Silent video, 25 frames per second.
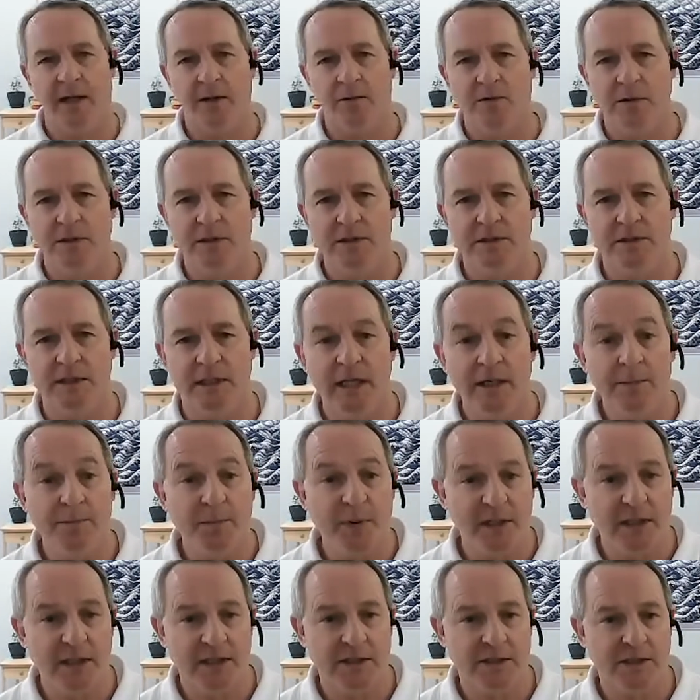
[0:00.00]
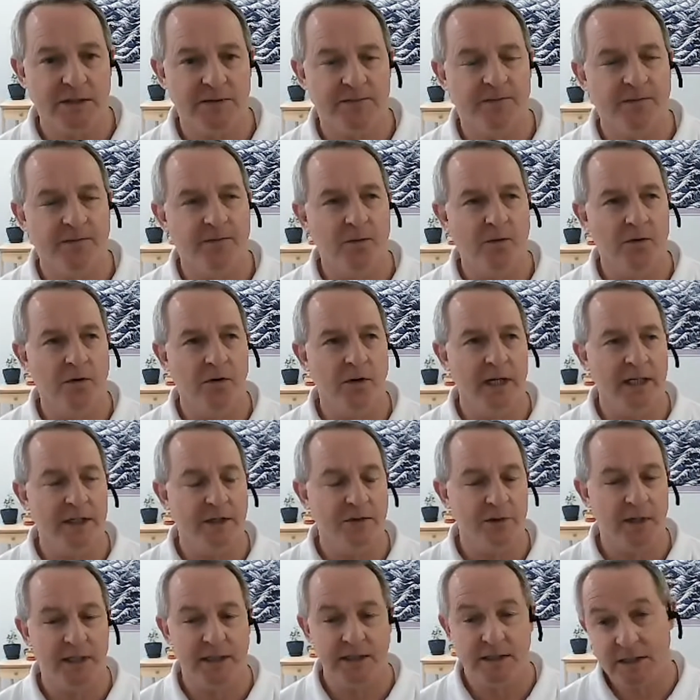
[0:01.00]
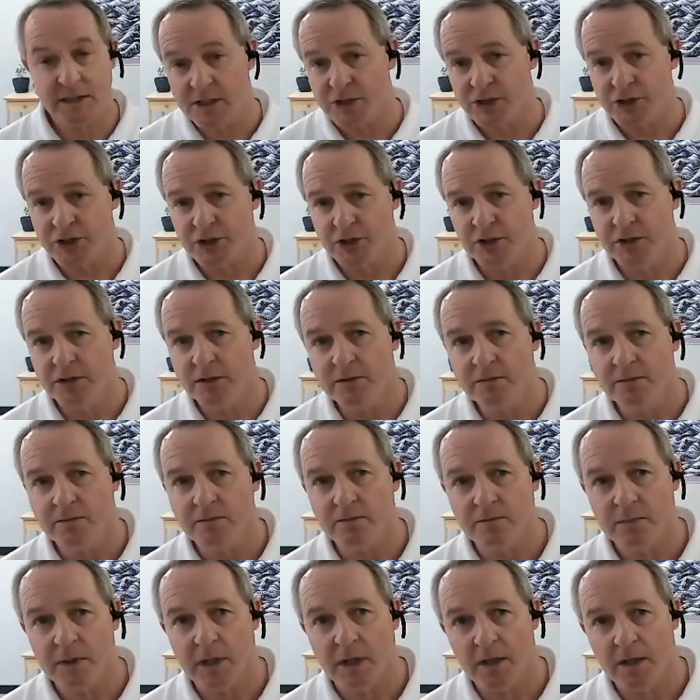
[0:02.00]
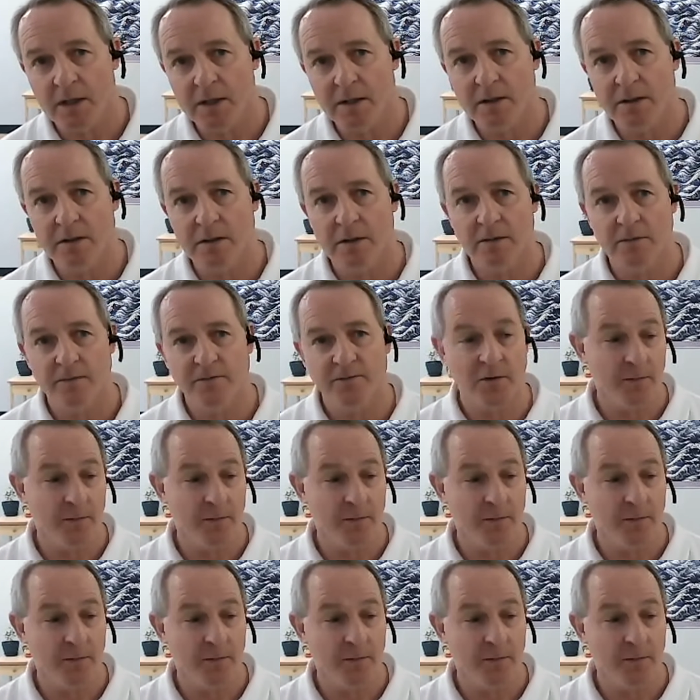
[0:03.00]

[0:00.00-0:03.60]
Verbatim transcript: that was impetus for a transition uh,